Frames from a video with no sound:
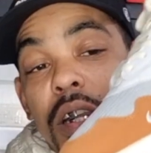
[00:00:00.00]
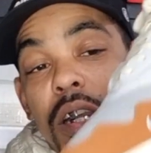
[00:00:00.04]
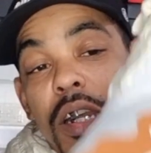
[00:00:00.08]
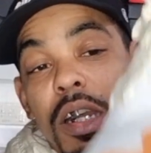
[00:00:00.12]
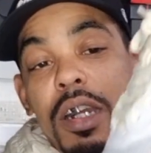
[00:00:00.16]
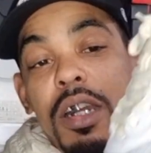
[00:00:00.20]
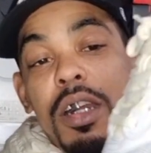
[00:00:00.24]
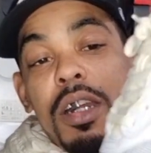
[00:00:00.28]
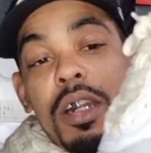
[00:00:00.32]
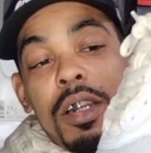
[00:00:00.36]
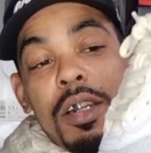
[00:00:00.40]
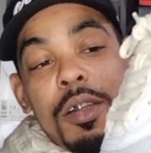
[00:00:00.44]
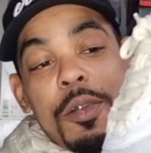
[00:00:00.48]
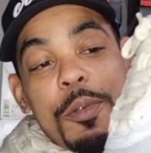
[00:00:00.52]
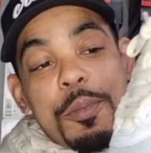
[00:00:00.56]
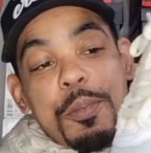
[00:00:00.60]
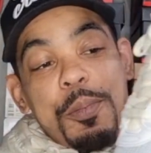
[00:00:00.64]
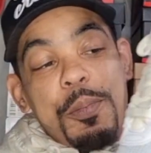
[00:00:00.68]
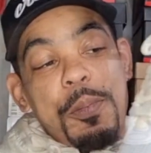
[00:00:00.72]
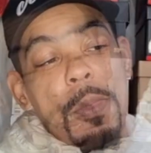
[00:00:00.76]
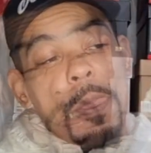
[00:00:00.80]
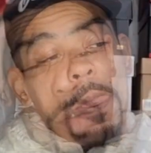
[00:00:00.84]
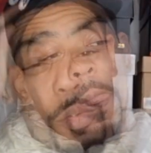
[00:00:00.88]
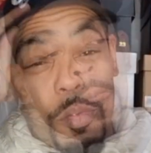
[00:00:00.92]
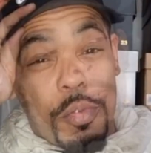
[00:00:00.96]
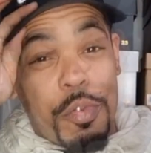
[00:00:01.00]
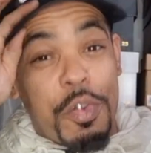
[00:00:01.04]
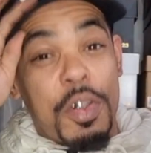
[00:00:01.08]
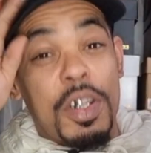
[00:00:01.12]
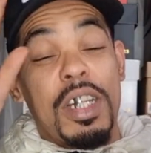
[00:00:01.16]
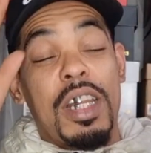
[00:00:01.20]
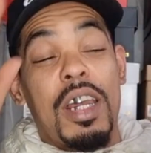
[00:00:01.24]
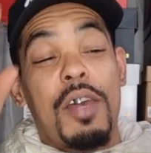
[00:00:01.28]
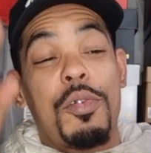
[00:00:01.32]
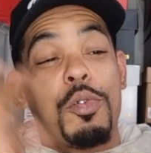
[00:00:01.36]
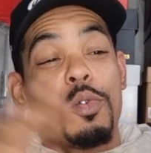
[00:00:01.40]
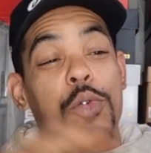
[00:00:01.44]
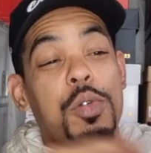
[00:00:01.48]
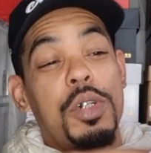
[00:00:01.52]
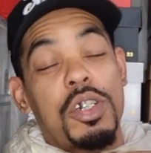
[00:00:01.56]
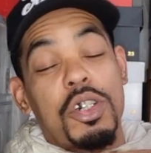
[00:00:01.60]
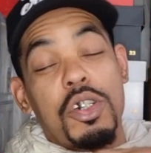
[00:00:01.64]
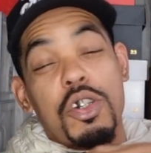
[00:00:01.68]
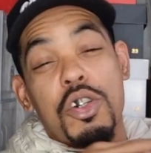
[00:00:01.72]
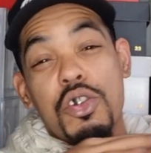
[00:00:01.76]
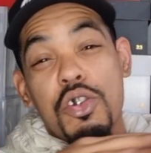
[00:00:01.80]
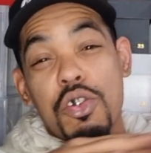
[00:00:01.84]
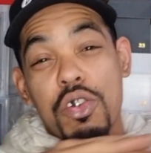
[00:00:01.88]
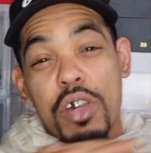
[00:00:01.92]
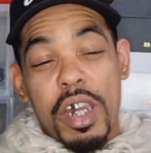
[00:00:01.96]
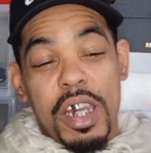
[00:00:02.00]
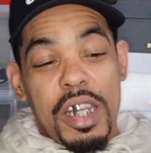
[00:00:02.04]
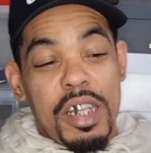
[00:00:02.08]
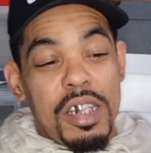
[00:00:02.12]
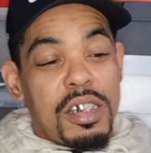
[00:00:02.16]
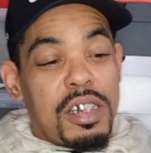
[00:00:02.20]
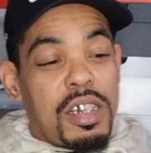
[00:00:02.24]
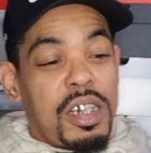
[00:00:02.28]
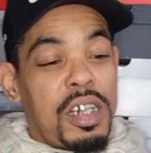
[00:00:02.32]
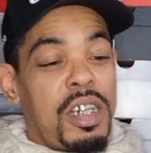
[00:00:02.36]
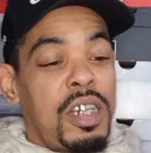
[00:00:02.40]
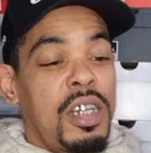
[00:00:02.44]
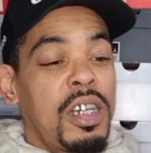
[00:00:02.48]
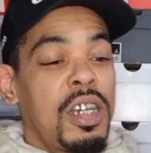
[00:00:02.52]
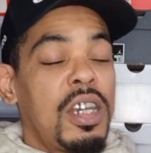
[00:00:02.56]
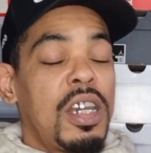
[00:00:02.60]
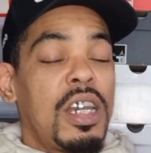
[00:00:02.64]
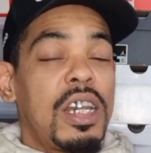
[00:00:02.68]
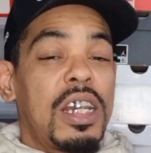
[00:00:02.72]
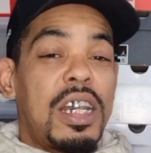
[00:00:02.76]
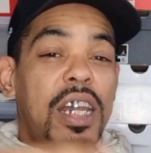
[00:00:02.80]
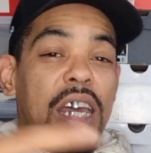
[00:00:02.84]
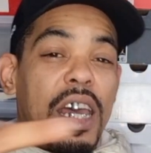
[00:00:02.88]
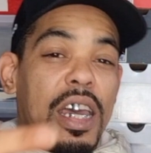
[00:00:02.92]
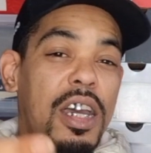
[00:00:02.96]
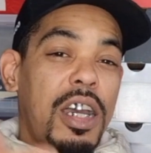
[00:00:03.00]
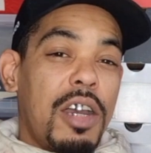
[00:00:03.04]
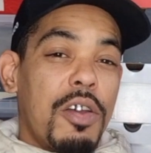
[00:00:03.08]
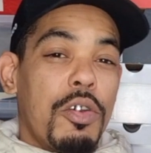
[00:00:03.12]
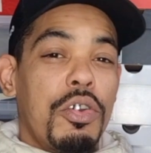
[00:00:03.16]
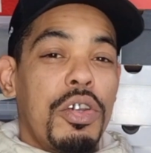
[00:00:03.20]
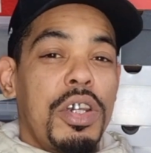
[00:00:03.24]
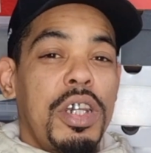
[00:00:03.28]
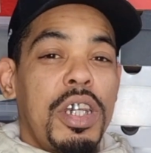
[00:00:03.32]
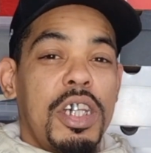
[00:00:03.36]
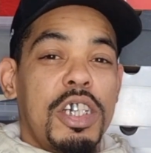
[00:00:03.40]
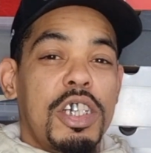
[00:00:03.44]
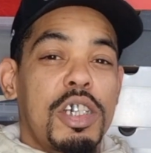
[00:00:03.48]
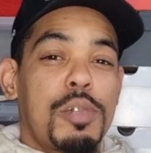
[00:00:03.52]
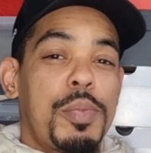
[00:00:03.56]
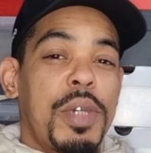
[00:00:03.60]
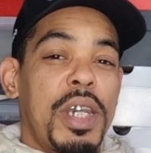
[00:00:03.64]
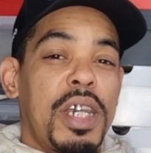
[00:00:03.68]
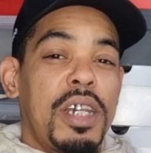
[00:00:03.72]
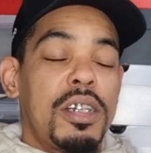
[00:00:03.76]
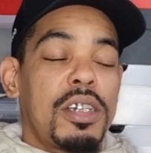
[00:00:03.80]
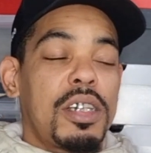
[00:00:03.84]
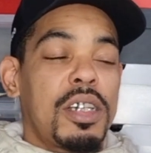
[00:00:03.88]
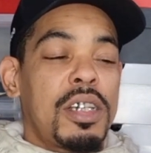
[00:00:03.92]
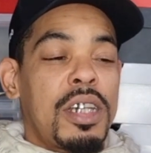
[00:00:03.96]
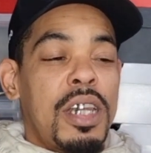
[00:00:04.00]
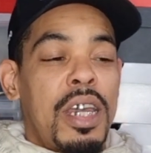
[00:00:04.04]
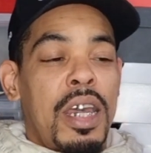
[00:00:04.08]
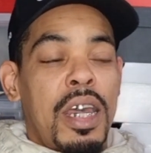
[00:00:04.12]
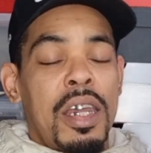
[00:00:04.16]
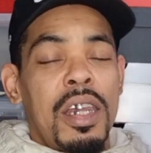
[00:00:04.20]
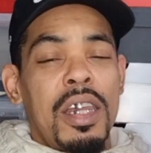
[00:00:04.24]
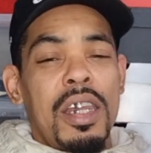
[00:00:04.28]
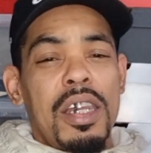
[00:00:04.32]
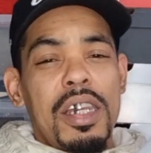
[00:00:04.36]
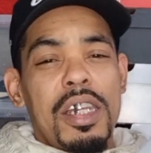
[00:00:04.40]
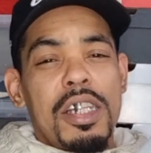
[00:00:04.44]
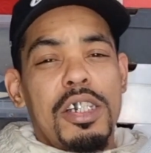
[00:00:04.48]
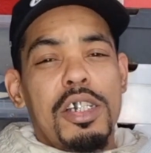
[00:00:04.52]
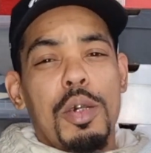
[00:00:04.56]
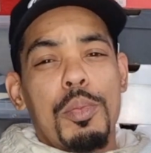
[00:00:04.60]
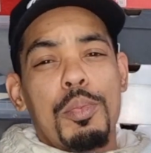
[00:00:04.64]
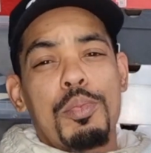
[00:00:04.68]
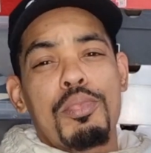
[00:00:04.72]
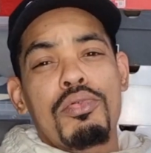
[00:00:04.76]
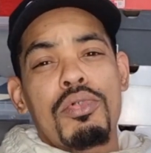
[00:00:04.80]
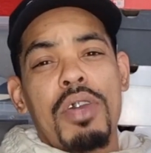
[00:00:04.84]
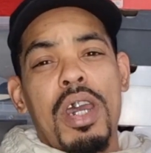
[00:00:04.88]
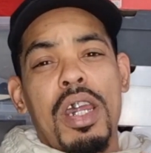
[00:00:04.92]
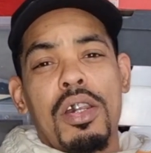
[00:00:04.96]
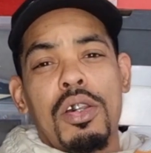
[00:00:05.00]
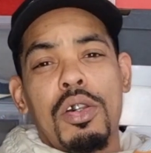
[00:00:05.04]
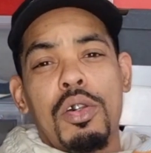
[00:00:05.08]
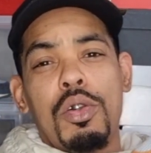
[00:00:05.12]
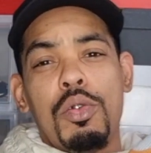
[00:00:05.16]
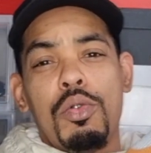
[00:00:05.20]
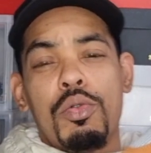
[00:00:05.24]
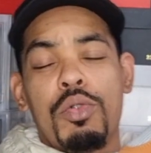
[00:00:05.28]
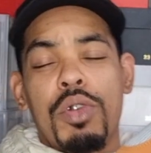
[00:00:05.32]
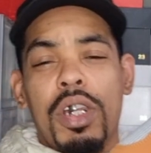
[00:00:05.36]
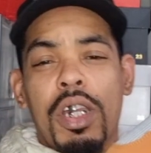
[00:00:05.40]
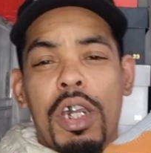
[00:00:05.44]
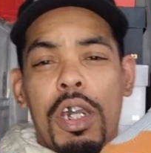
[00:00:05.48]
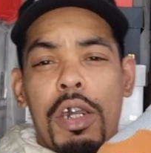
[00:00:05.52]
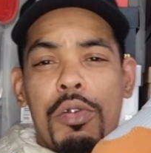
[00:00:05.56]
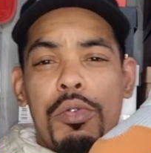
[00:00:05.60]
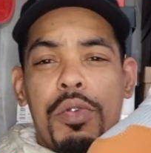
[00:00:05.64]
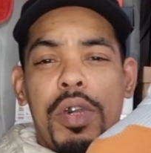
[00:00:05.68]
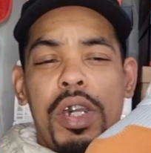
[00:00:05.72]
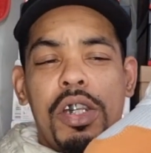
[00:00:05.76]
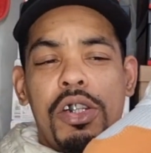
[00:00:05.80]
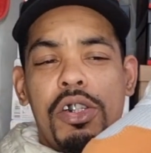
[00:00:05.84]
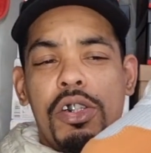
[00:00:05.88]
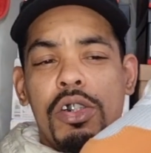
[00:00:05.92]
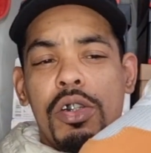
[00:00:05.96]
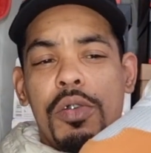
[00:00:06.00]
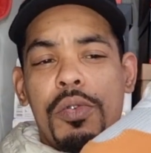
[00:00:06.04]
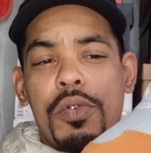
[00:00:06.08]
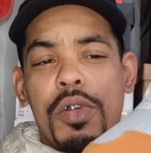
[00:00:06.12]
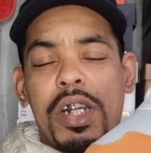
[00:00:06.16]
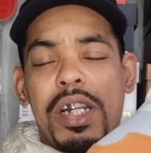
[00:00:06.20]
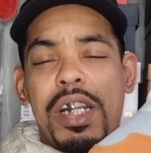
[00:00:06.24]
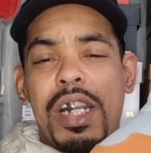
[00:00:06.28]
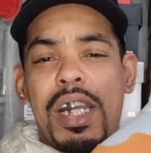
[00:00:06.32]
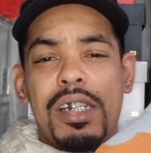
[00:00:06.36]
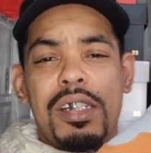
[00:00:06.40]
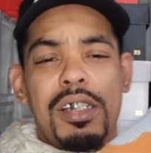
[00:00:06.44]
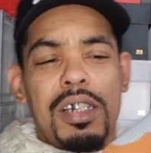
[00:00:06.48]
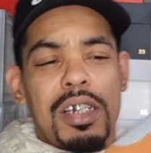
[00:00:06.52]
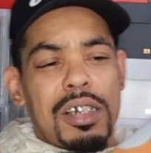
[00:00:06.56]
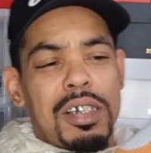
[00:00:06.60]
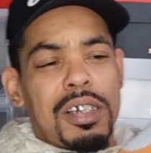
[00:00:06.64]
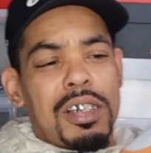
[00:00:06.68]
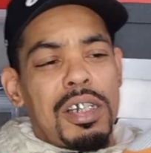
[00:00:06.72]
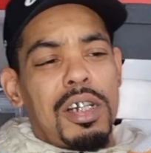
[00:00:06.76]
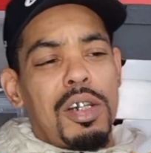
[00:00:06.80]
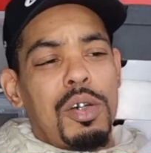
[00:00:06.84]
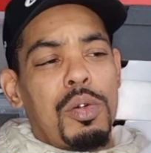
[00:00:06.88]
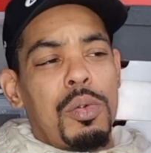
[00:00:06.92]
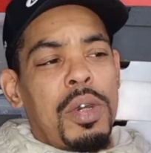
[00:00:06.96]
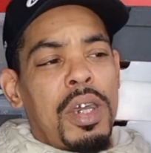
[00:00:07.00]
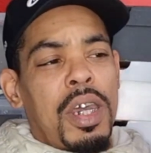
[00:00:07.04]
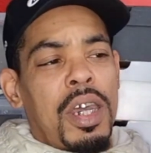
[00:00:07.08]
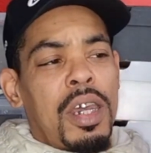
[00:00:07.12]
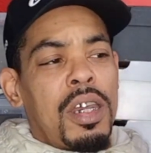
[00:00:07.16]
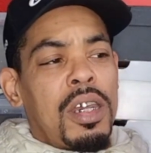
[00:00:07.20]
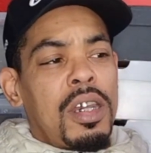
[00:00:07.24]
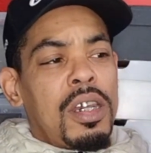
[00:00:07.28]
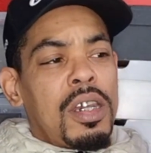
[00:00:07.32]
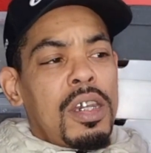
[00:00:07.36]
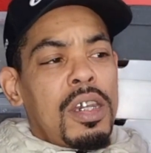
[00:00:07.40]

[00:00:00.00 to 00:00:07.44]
And the comfort level is crazy. Like I already explained in that, it's a brand new reiteration of a classic silhouette,